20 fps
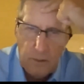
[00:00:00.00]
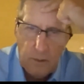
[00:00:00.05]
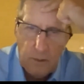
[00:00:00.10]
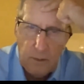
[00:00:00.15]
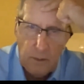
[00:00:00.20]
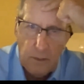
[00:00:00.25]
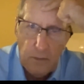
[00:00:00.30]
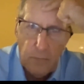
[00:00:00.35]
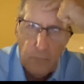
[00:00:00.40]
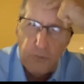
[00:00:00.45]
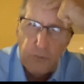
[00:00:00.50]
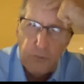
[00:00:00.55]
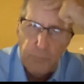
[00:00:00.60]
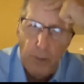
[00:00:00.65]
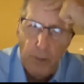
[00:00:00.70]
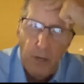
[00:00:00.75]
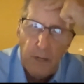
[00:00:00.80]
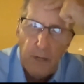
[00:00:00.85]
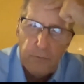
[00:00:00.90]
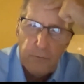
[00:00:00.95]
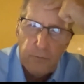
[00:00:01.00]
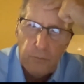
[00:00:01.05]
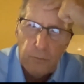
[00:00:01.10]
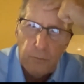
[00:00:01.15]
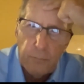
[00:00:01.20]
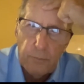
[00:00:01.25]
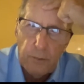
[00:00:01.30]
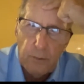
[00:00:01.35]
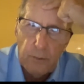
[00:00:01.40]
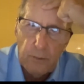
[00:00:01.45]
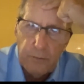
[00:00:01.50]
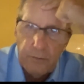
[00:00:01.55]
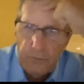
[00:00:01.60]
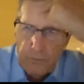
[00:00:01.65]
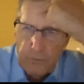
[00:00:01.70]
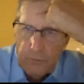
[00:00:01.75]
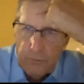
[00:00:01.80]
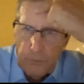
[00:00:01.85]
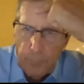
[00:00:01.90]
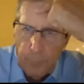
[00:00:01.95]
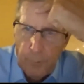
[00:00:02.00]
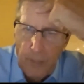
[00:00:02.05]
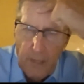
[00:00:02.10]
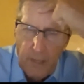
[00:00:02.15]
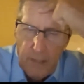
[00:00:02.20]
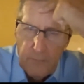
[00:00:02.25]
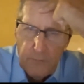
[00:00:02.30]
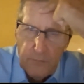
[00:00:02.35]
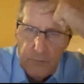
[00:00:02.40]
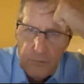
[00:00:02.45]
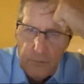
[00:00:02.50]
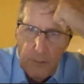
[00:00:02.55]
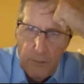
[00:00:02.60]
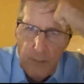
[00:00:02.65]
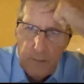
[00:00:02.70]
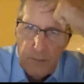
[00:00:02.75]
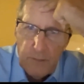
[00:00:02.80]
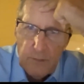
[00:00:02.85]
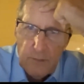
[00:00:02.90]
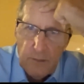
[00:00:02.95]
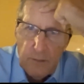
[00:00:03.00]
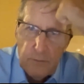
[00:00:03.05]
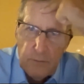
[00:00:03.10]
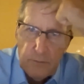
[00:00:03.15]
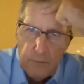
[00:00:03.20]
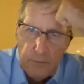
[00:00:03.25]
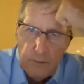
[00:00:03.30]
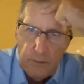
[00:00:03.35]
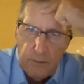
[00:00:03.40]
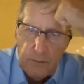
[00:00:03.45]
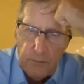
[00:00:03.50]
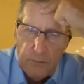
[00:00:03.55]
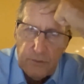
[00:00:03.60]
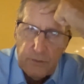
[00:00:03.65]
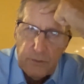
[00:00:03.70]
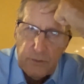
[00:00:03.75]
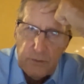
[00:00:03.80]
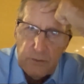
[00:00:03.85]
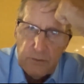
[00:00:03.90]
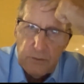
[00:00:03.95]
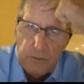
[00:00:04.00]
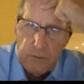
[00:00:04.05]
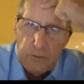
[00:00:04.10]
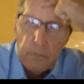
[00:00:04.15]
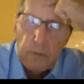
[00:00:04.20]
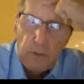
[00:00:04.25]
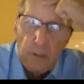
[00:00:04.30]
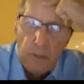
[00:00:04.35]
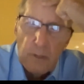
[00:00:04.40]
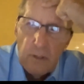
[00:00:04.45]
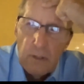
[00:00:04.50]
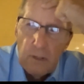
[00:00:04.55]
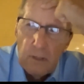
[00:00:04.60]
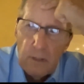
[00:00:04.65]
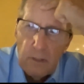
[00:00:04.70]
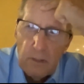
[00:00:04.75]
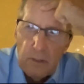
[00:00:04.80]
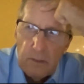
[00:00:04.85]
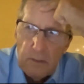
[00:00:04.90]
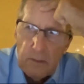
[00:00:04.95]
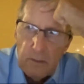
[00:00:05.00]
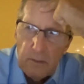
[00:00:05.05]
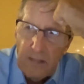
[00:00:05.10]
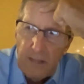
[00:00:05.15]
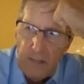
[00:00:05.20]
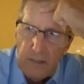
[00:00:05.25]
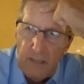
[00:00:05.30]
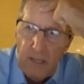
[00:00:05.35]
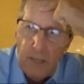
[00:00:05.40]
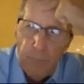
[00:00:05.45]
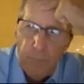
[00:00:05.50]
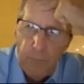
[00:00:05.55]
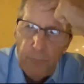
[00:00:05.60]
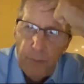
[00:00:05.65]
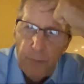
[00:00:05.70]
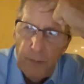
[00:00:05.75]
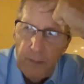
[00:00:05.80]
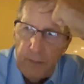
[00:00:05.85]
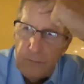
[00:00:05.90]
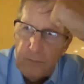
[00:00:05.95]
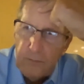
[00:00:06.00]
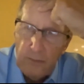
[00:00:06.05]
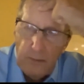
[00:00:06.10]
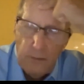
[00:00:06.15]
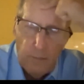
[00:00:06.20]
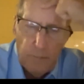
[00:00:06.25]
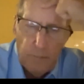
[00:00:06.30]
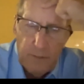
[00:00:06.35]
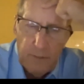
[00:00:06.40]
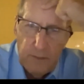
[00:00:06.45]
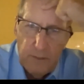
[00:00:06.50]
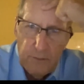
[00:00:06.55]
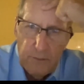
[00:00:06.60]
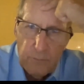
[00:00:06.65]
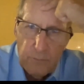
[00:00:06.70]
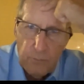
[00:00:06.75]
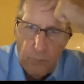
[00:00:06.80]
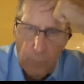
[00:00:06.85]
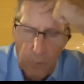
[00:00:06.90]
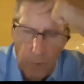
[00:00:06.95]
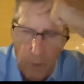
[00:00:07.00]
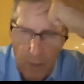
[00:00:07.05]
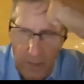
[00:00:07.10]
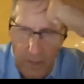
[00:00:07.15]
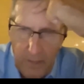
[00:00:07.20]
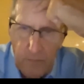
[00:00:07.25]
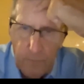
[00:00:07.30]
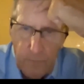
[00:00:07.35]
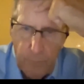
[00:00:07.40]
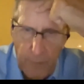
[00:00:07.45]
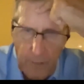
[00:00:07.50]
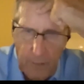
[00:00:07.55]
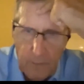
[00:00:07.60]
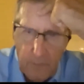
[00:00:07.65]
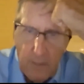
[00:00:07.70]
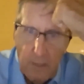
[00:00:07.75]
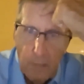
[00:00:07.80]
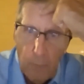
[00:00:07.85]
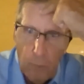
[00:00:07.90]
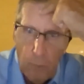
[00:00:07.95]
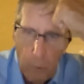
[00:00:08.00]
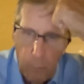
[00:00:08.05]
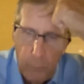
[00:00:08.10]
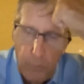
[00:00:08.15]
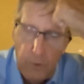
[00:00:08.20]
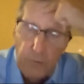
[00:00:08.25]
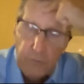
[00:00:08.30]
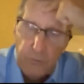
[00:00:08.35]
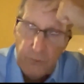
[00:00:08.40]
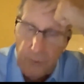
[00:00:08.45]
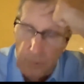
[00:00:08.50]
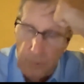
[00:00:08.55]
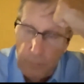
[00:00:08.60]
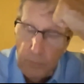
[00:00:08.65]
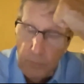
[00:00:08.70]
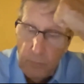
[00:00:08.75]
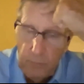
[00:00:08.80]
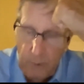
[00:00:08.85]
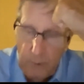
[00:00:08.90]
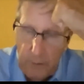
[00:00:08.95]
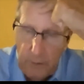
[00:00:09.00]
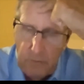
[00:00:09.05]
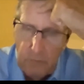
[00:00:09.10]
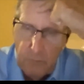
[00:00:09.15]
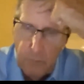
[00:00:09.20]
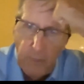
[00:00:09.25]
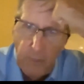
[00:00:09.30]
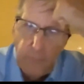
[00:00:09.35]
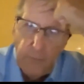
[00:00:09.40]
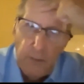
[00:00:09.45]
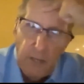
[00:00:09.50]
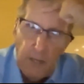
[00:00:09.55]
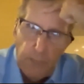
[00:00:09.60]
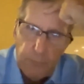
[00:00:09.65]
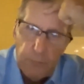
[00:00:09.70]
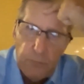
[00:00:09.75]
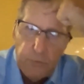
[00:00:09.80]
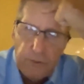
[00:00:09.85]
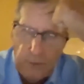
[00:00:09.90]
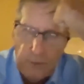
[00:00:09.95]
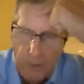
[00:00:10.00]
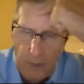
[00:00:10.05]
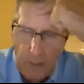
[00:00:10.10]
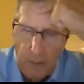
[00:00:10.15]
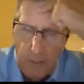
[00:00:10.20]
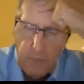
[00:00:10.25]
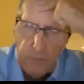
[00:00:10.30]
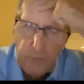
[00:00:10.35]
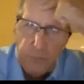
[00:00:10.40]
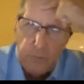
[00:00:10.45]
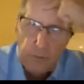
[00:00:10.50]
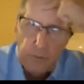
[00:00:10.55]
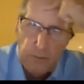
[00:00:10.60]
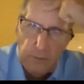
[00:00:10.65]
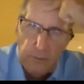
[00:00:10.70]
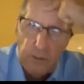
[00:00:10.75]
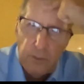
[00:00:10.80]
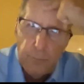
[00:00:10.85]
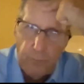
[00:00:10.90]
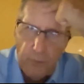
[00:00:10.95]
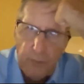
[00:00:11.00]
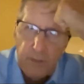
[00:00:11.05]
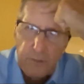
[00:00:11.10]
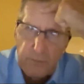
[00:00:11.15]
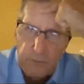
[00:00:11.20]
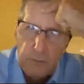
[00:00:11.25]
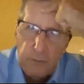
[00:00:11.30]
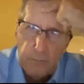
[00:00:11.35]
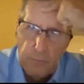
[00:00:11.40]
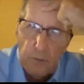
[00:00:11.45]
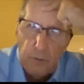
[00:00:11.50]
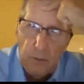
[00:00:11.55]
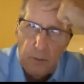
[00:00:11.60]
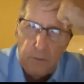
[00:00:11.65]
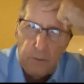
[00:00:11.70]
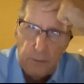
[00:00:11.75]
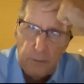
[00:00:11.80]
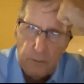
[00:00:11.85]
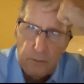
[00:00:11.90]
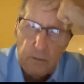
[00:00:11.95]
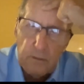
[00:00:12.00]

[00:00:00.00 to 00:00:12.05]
it can respond to, because you're blocking the somatosensory system. That type of pain is the kind of pain that I'm hoping is going to be relieved by the optogenetics and deep brain stimulation.